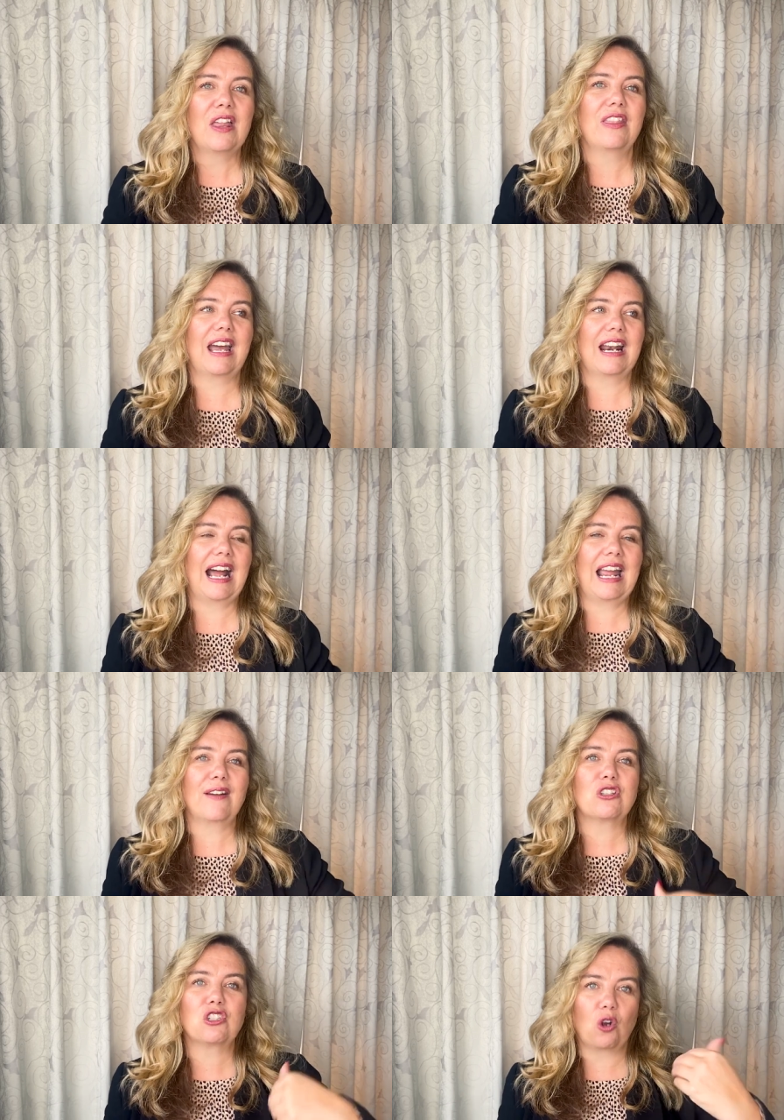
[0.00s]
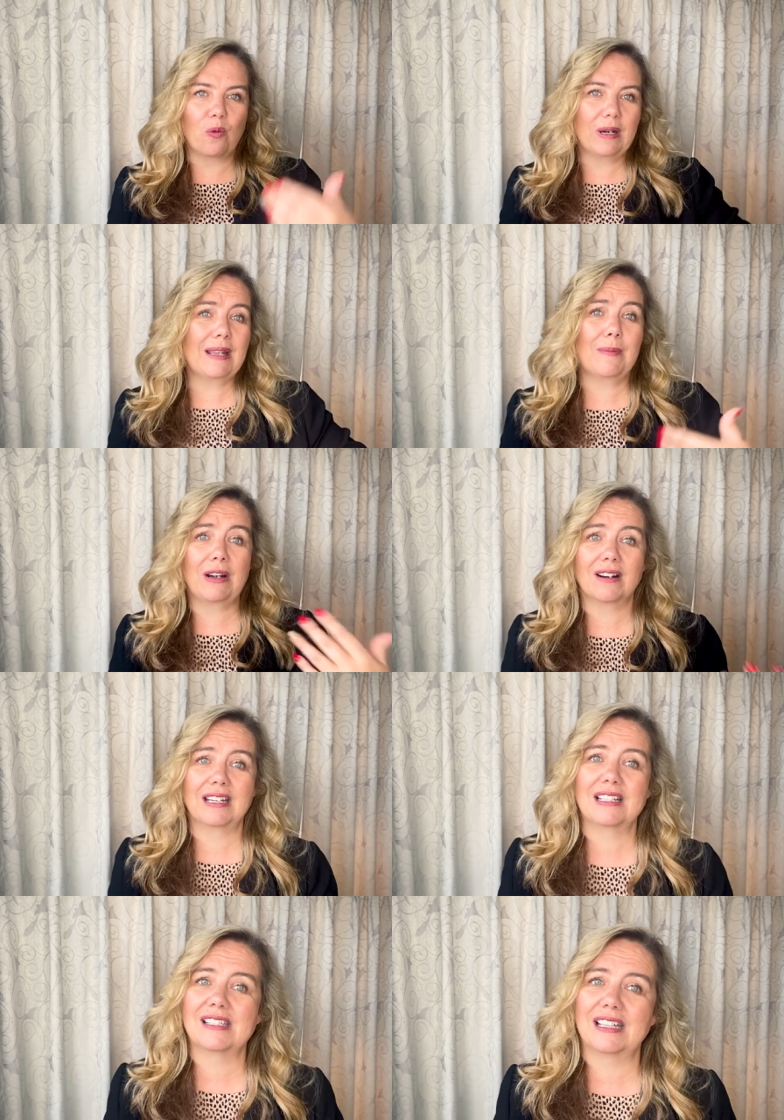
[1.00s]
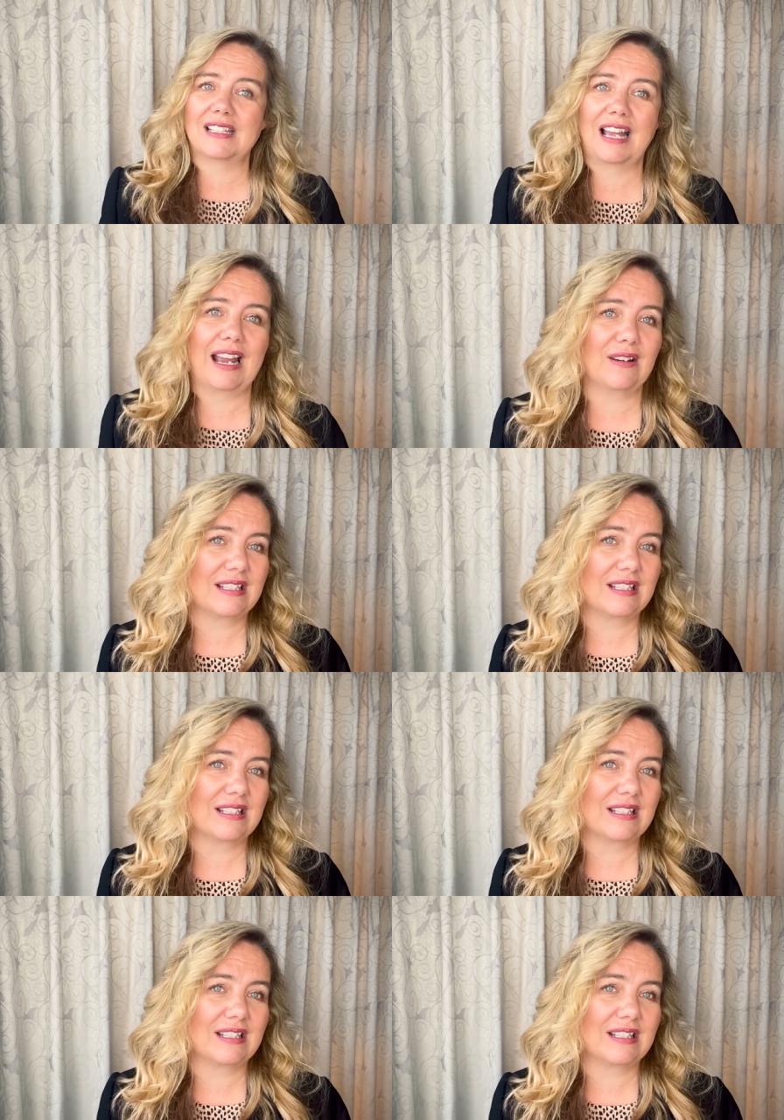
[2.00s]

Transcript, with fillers: that I have so many Americans that I